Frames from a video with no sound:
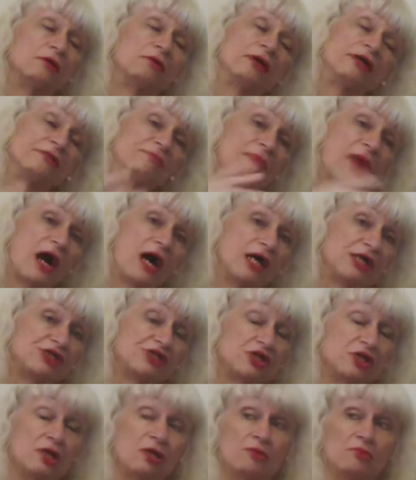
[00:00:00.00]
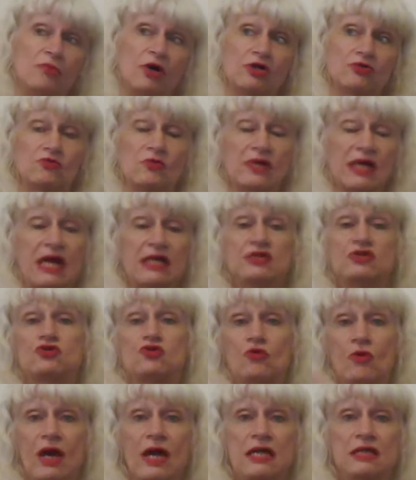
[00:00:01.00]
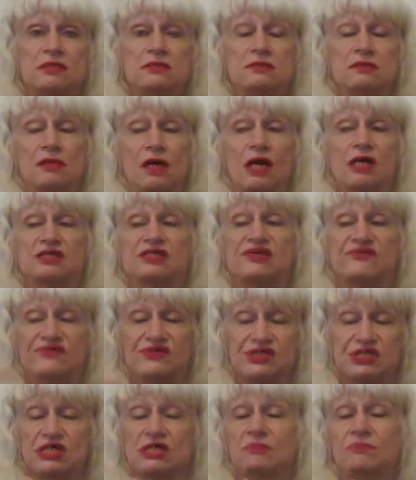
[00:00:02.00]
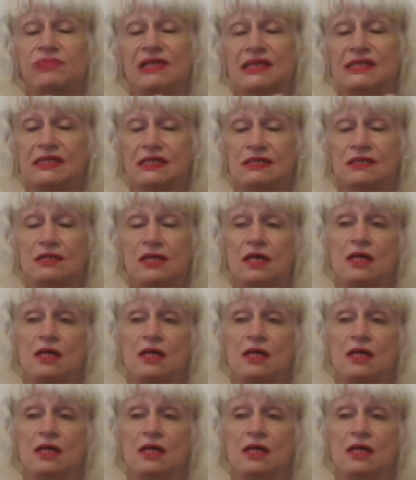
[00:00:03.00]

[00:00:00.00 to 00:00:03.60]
in Mars, but we can create artificial planet